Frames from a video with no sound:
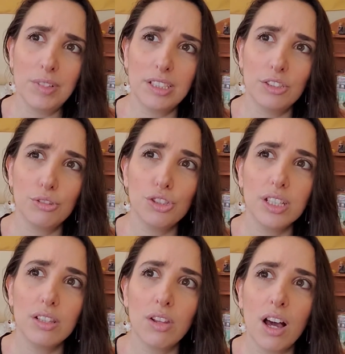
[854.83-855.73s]
it's
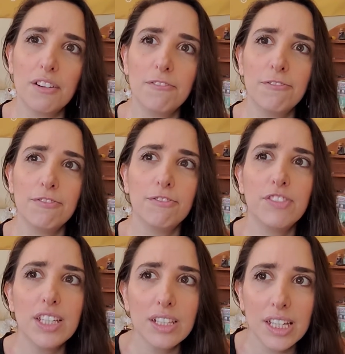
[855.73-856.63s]
usually a lot of
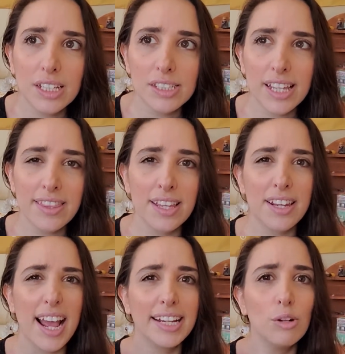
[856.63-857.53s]
feelings, and
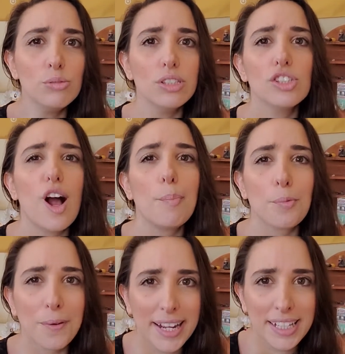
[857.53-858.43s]
then I don't stop
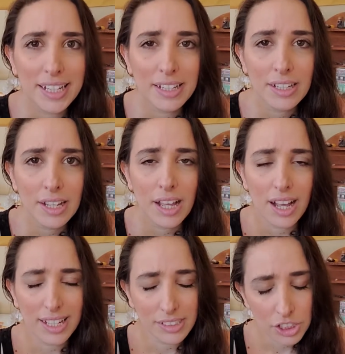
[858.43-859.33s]
writing
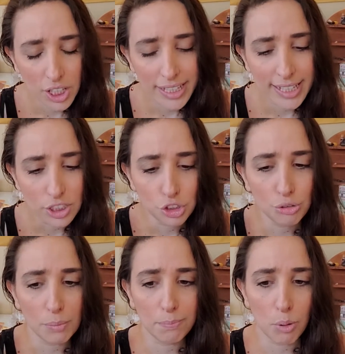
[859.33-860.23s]
until I get
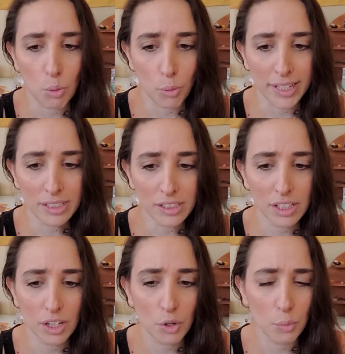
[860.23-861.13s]
to a
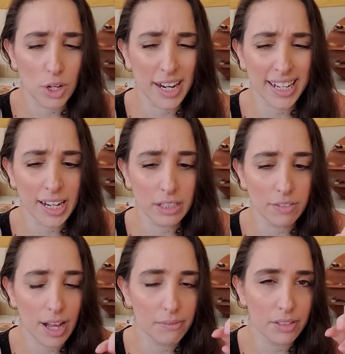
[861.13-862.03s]
point where I kind
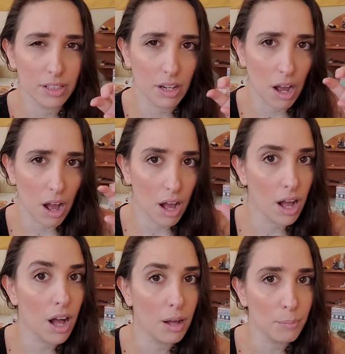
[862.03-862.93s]
of have an
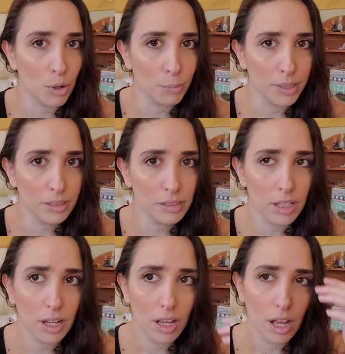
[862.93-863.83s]
aha moment,
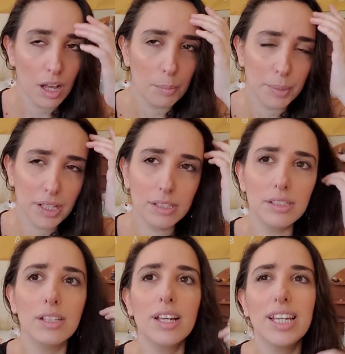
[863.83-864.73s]

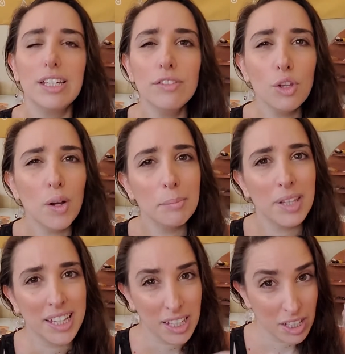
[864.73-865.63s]
because even though I'm
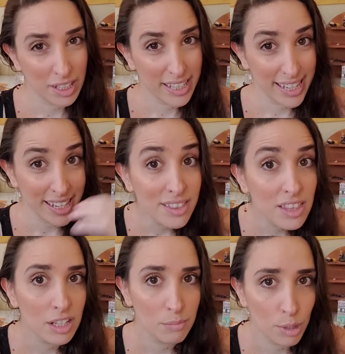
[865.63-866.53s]
like
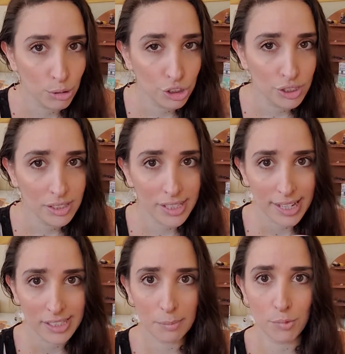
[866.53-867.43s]
in the emotions
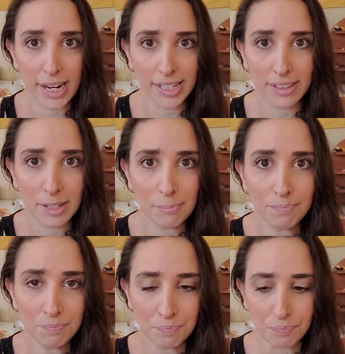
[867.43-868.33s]
as I'm writing them,